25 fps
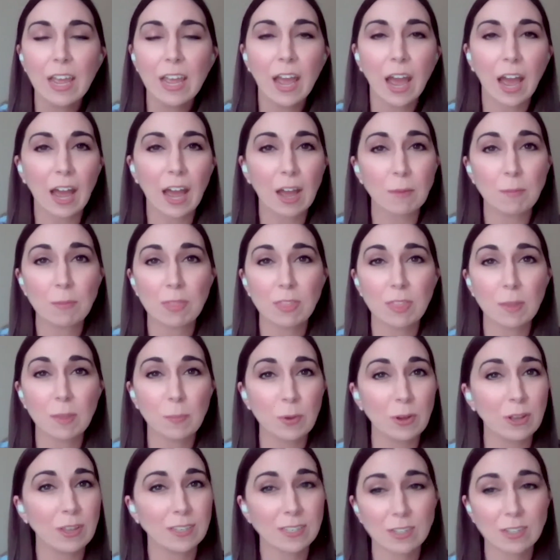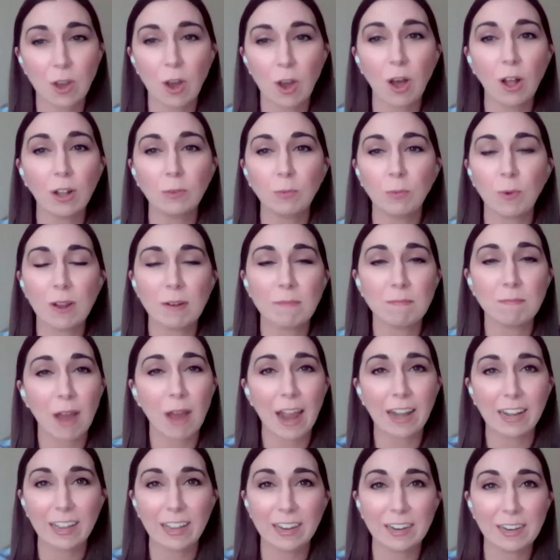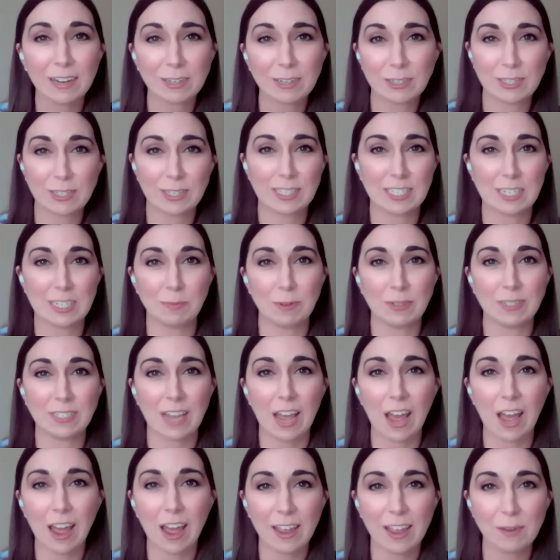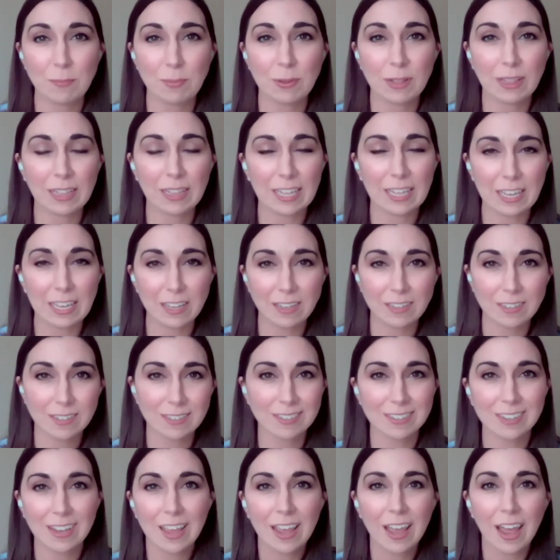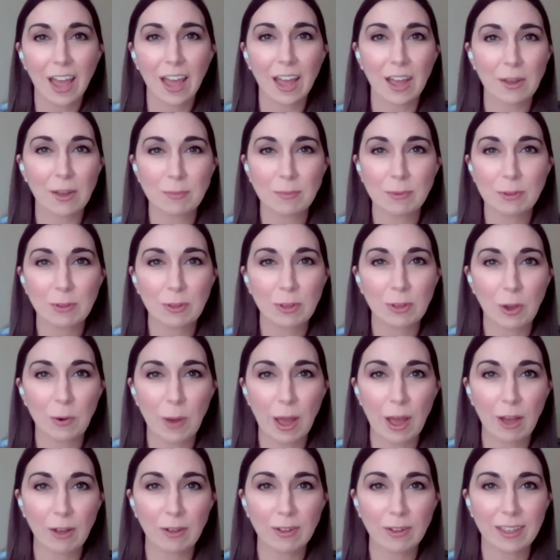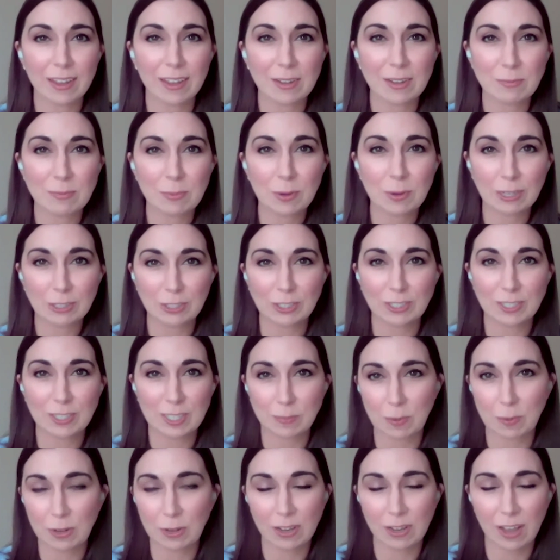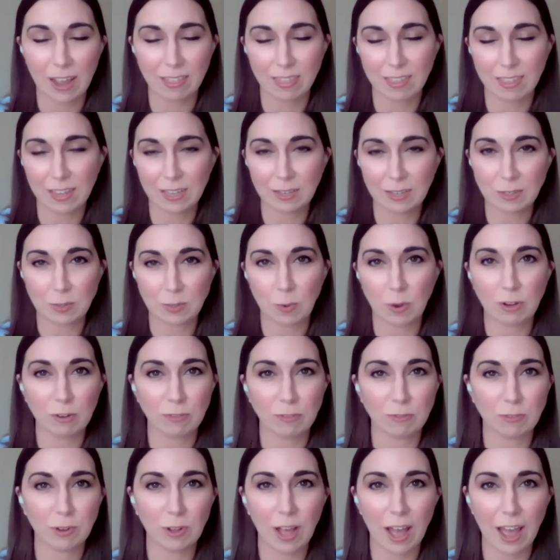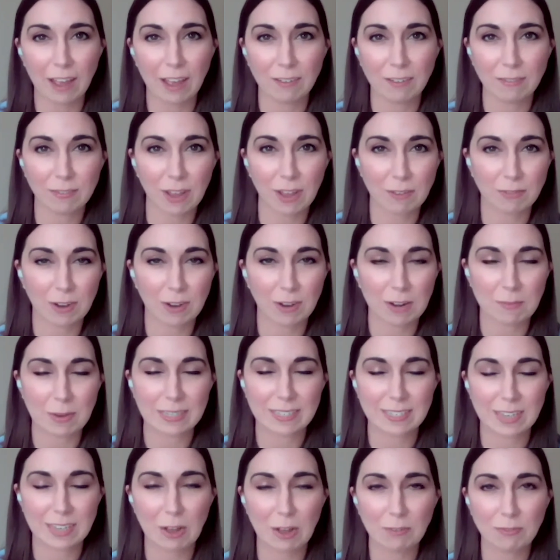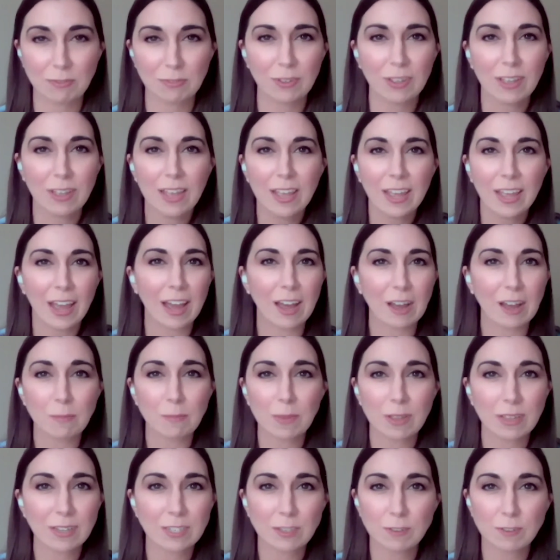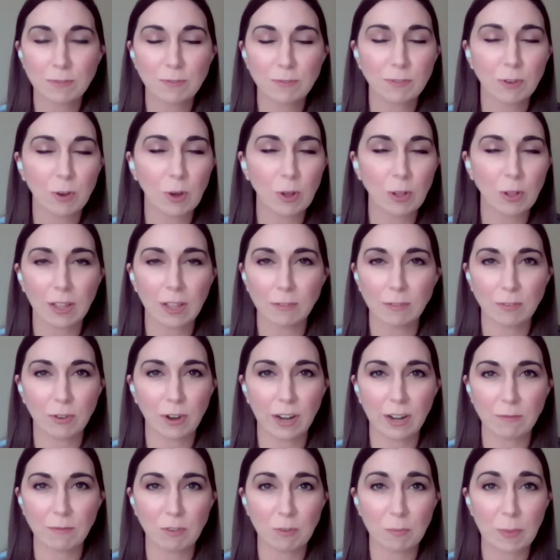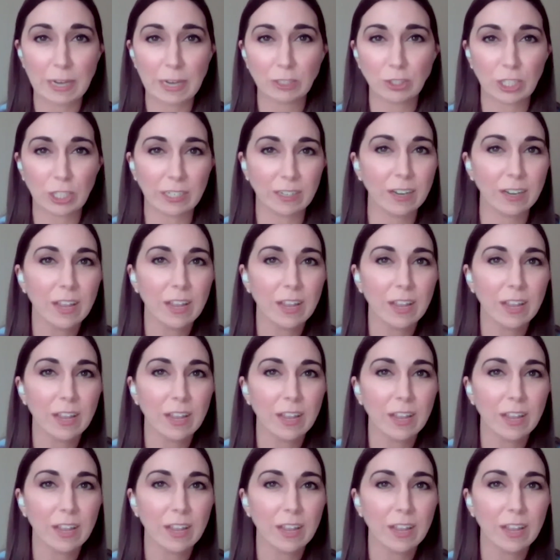The book is called One Mighty and Irresistible Tide. Please go out and purchase this book. I think it's wonderful. I've read it myself. It's full of great information.